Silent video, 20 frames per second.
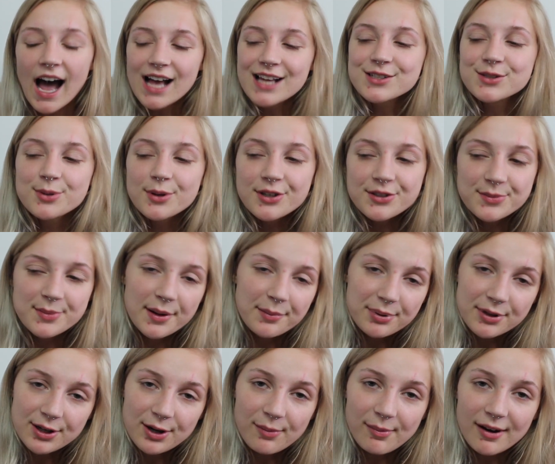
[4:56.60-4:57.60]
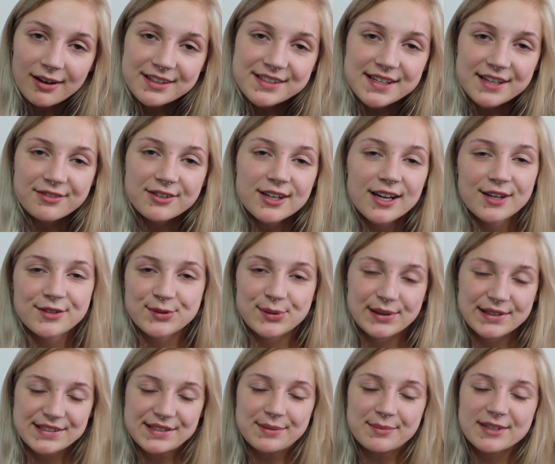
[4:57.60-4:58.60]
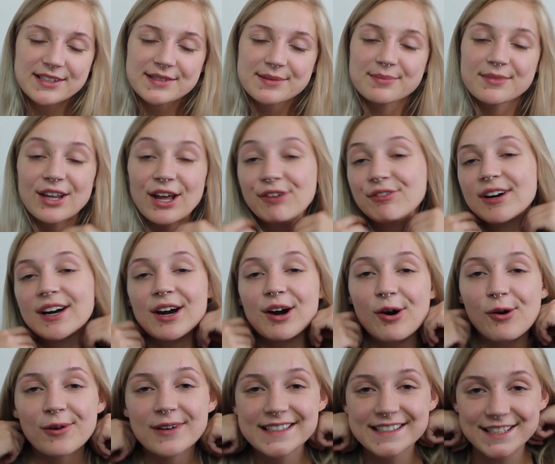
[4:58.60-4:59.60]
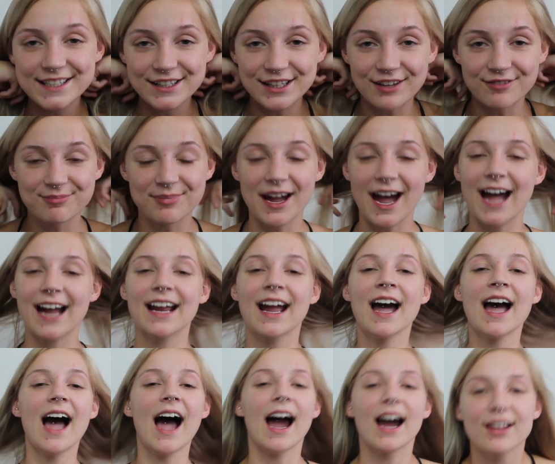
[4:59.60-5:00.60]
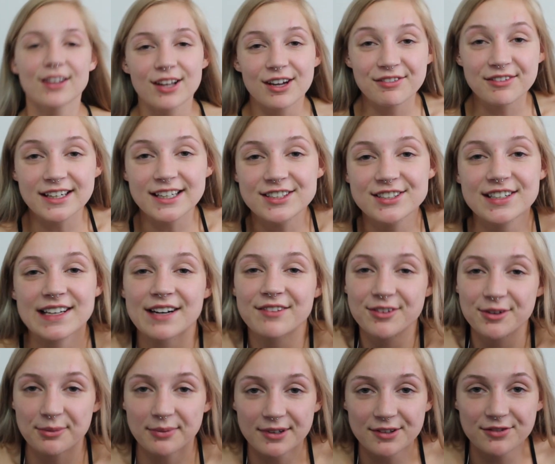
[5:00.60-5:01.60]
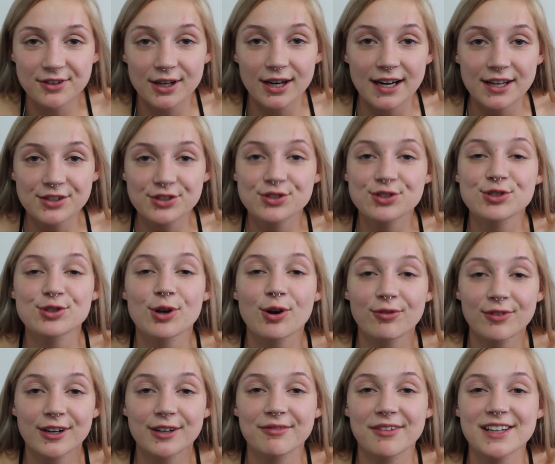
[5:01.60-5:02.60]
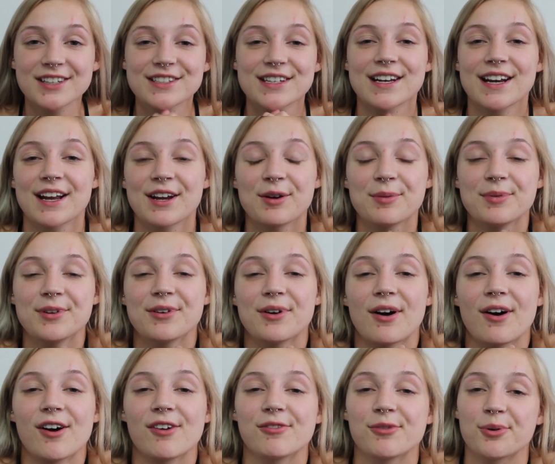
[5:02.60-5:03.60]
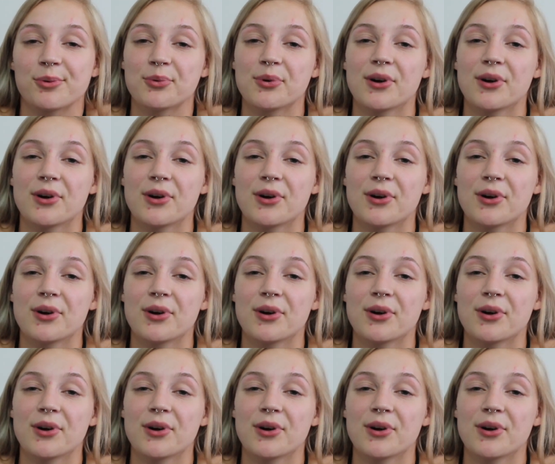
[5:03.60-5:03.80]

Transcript: as well as my P.O. box if you guys want to send me some love. I always send love back. I love each and every one of you guys so very much, and I hope you all have a